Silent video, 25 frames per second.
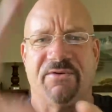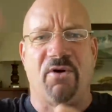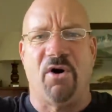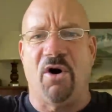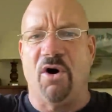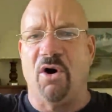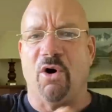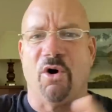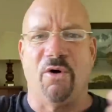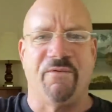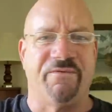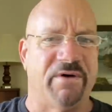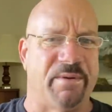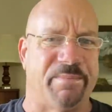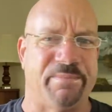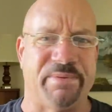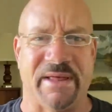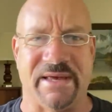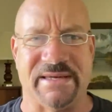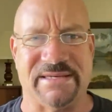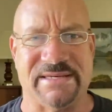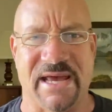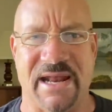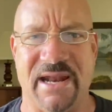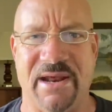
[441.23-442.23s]
were all over the
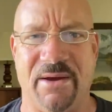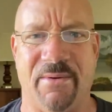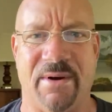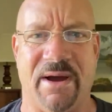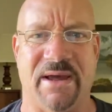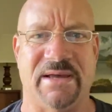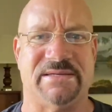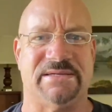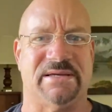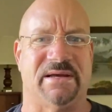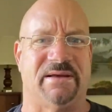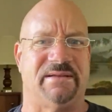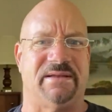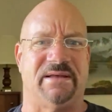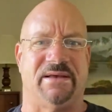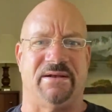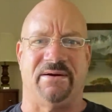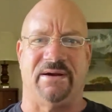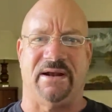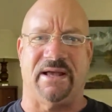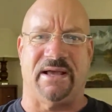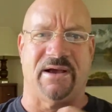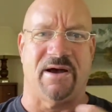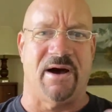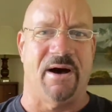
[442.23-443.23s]
place anyway. So, you
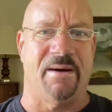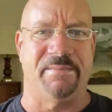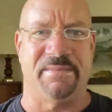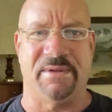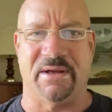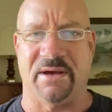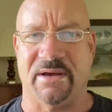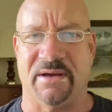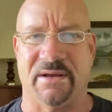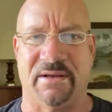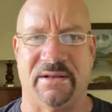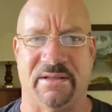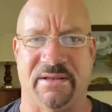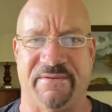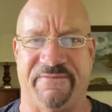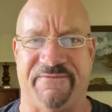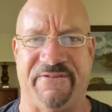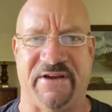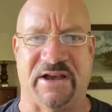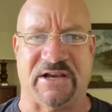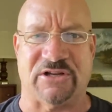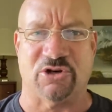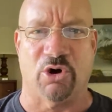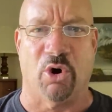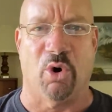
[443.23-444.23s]
know, they come to
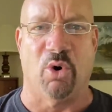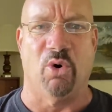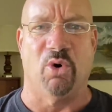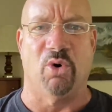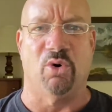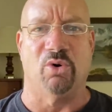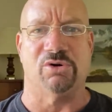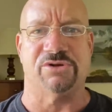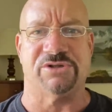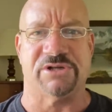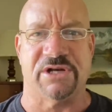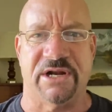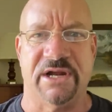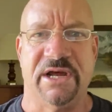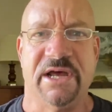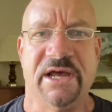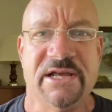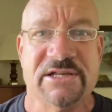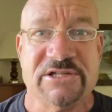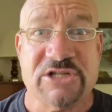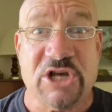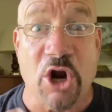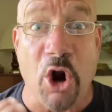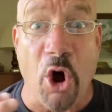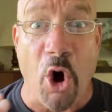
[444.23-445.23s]
fix holes. And
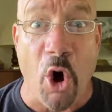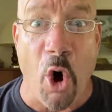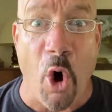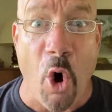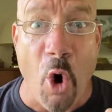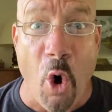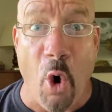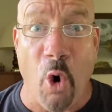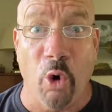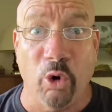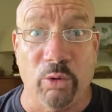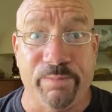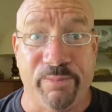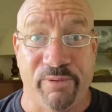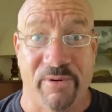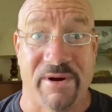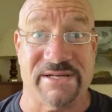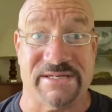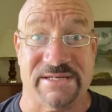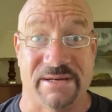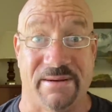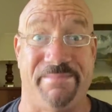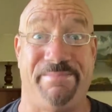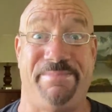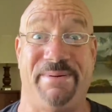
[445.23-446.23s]
it's an old
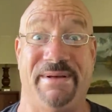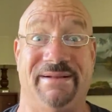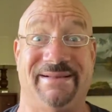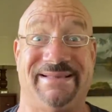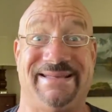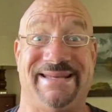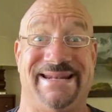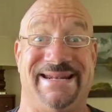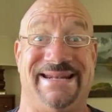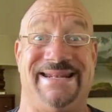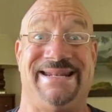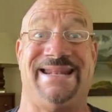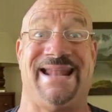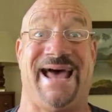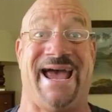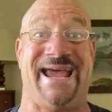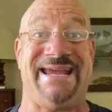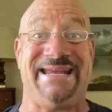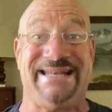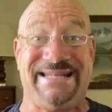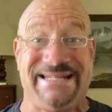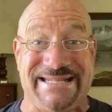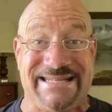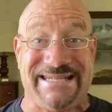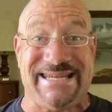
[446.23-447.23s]
prison built in
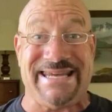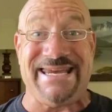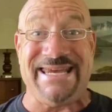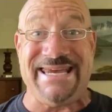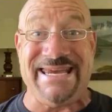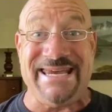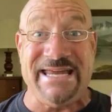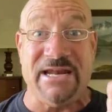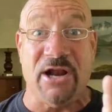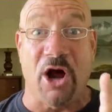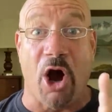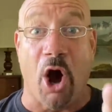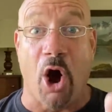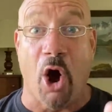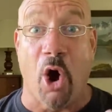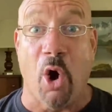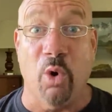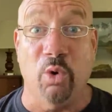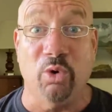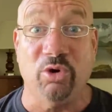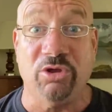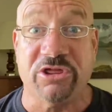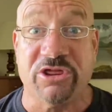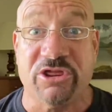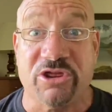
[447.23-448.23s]

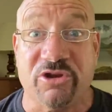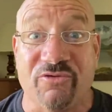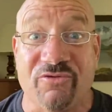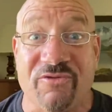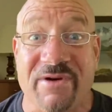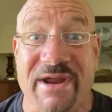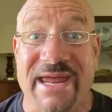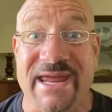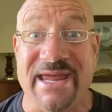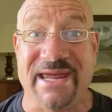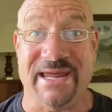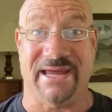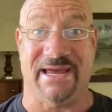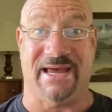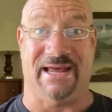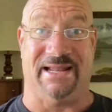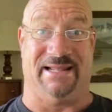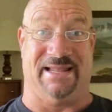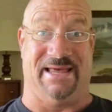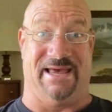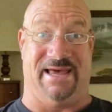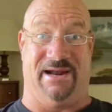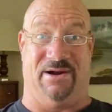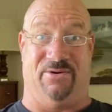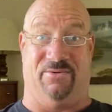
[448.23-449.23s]
1903.
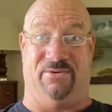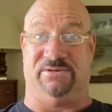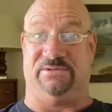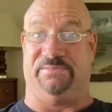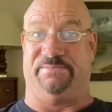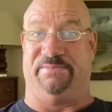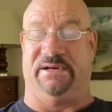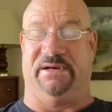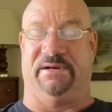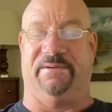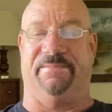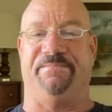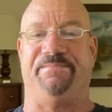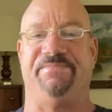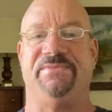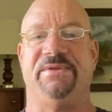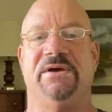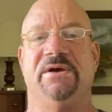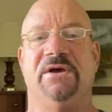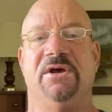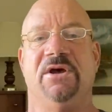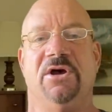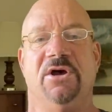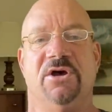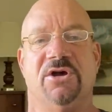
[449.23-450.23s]
Atlanta was built.
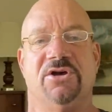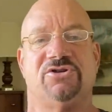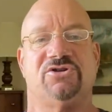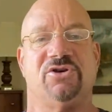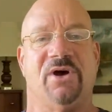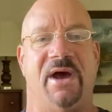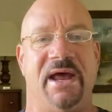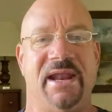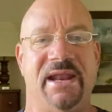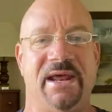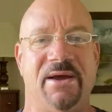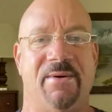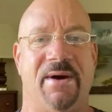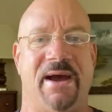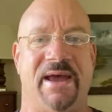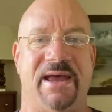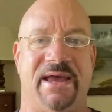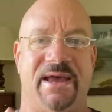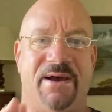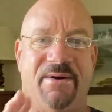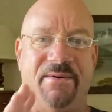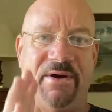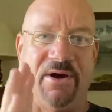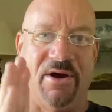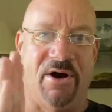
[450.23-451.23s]
So anyway,
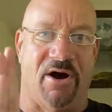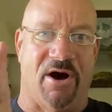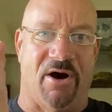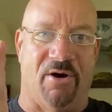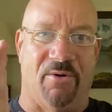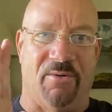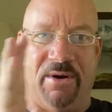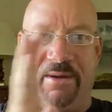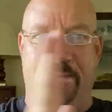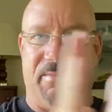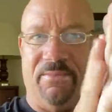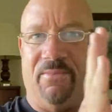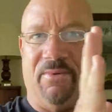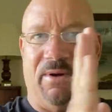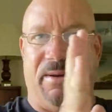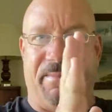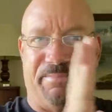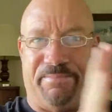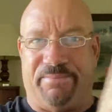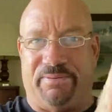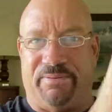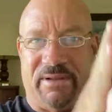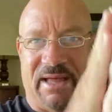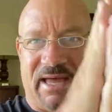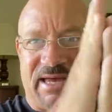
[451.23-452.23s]
here we are. We
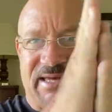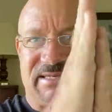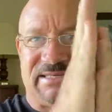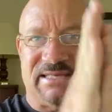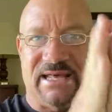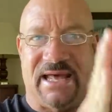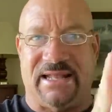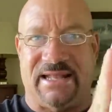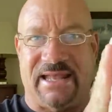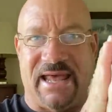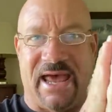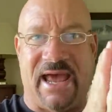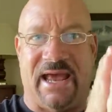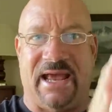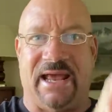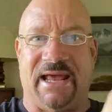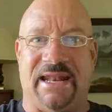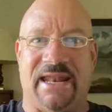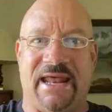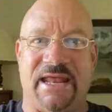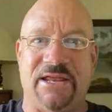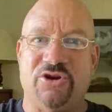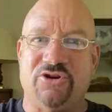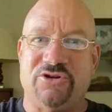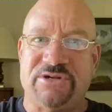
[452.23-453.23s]
place that thing.
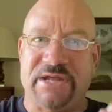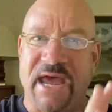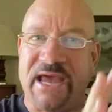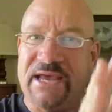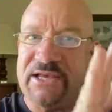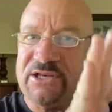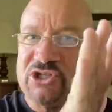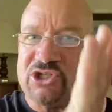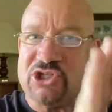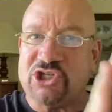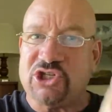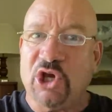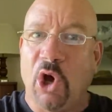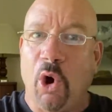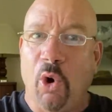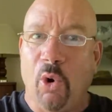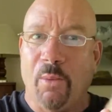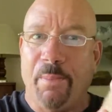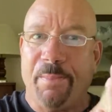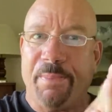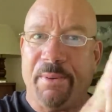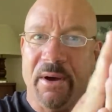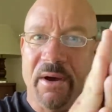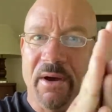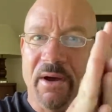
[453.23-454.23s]
And then you take
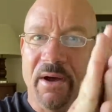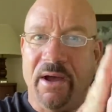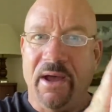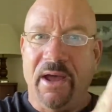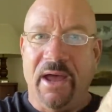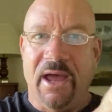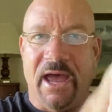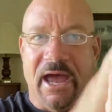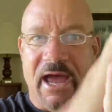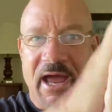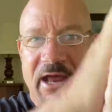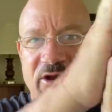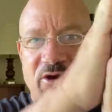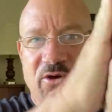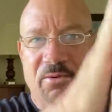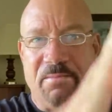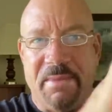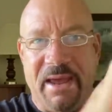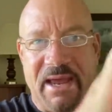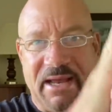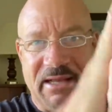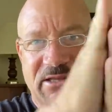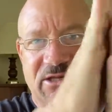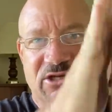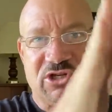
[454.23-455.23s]
soap. And you
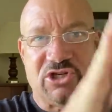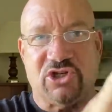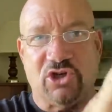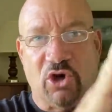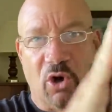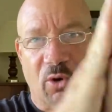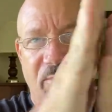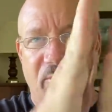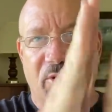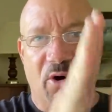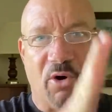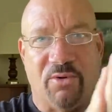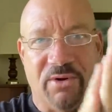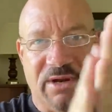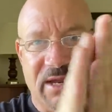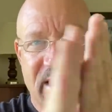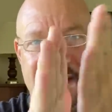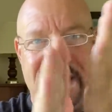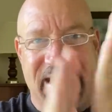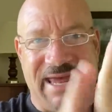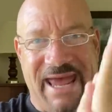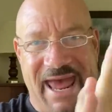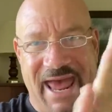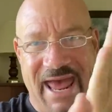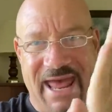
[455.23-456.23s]
make the soap go near
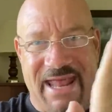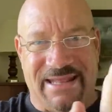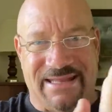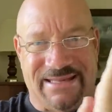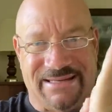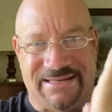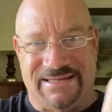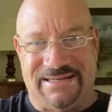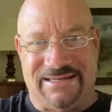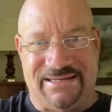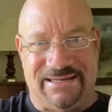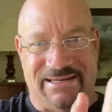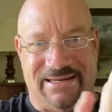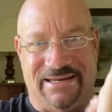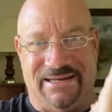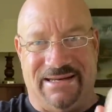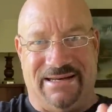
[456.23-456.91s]
the ends.